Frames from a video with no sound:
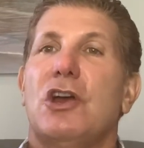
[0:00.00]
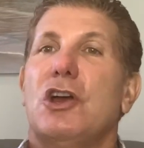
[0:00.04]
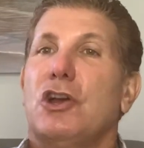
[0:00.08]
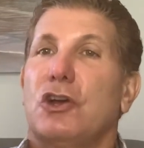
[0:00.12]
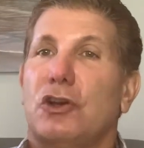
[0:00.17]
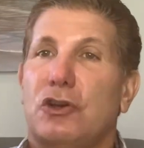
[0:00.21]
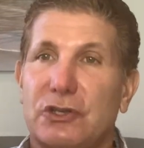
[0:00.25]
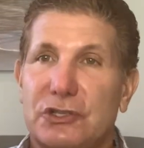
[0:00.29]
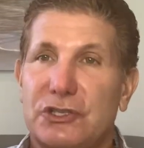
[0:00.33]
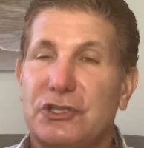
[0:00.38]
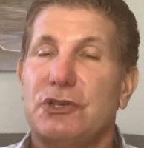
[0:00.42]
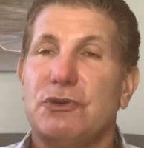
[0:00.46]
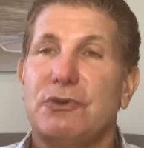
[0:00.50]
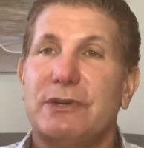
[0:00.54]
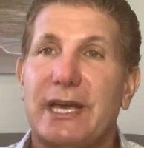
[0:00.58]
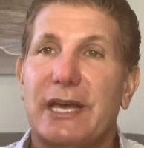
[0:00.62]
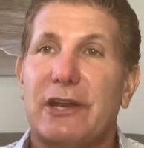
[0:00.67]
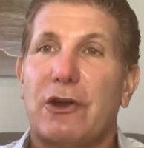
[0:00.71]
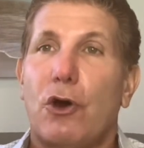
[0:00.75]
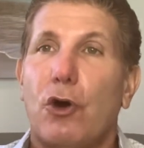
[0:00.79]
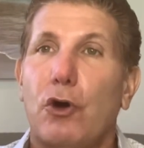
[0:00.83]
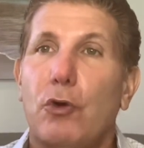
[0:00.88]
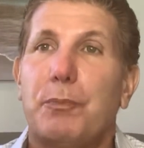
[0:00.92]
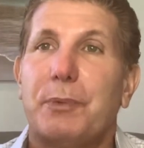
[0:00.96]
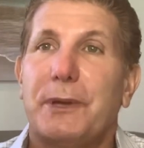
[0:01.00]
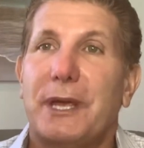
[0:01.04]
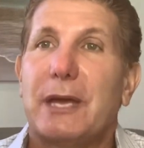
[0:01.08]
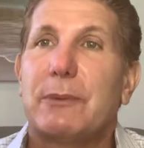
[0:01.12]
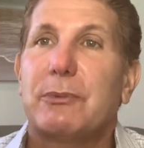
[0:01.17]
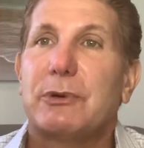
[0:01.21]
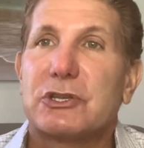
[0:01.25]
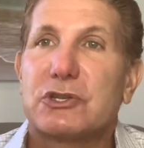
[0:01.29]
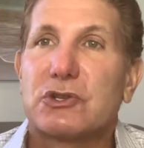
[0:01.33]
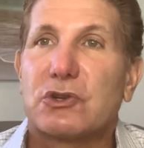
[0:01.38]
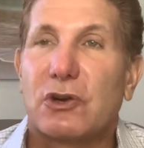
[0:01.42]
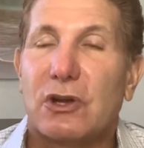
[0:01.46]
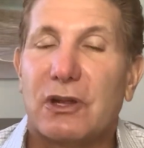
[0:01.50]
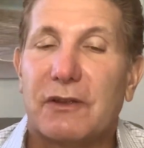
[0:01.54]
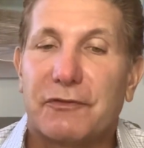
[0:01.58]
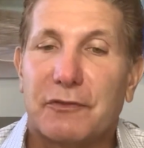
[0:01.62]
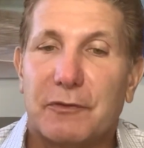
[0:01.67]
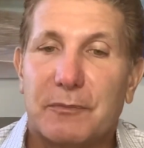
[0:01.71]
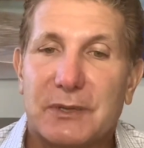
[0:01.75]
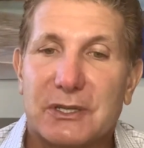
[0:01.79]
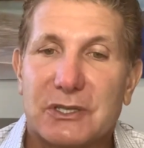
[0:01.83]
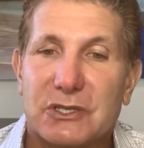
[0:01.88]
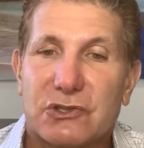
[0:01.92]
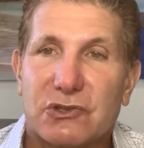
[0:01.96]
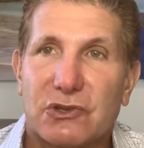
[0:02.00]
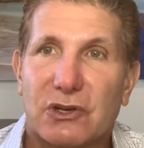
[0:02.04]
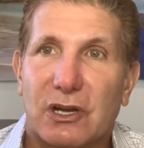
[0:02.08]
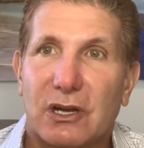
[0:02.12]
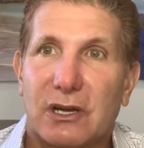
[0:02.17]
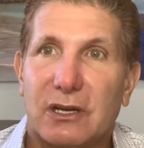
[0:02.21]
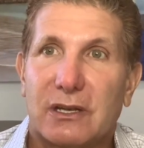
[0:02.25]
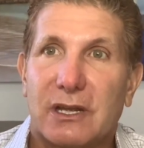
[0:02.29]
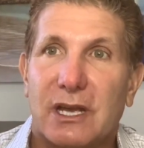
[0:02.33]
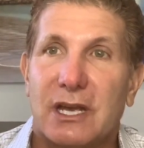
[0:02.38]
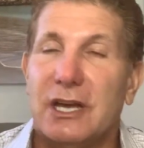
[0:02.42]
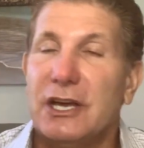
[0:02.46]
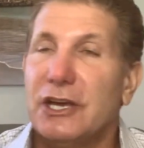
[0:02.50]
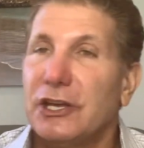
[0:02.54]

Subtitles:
because you get opiate withdrawal from this drug.